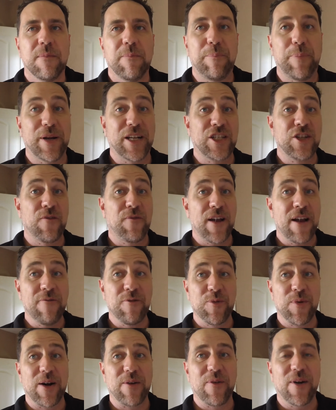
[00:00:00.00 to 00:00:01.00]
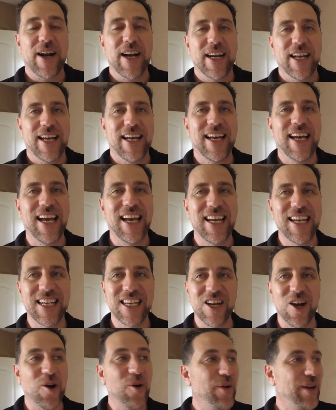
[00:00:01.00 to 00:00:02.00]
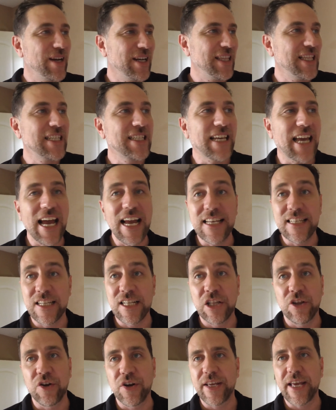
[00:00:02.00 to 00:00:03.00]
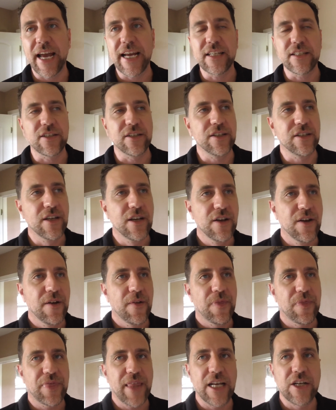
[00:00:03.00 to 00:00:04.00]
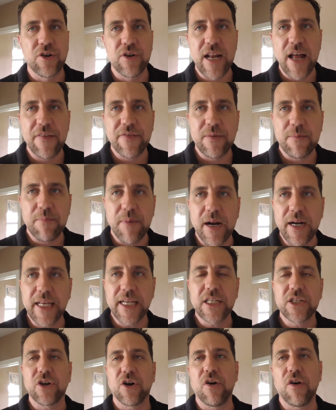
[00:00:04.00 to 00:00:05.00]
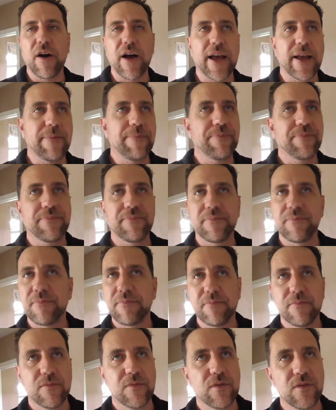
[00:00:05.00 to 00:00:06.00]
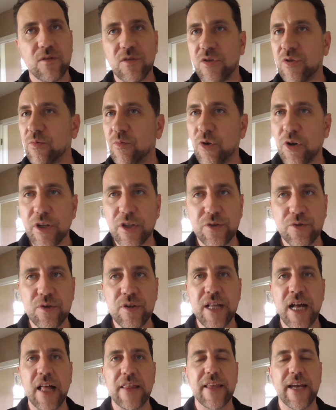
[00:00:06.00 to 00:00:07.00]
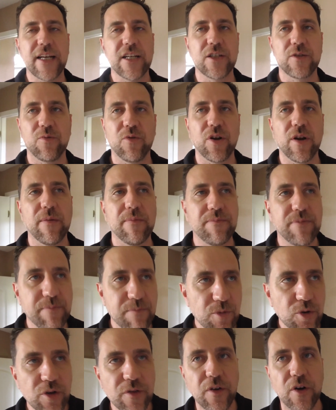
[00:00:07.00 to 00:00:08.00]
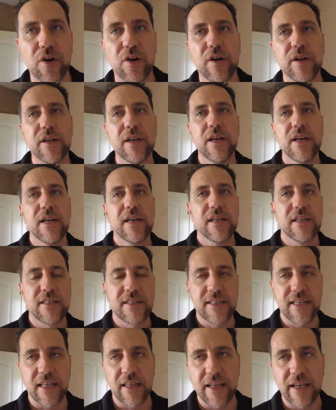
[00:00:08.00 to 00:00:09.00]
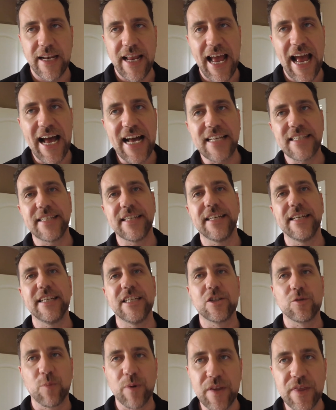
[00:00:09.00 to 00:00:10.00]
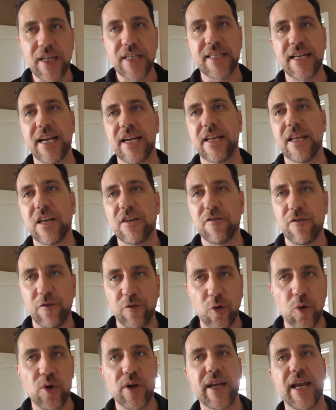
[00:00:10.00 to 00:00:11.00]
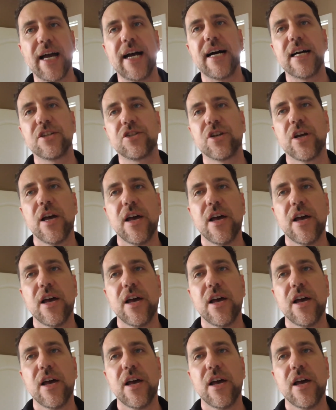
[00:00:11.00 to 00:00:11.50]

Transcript: but it's not for everyone, right? In this case, in a lot of cases, they don't have the money, time to want to do that. They just want to move on, sell it as is with the tenant, full cash,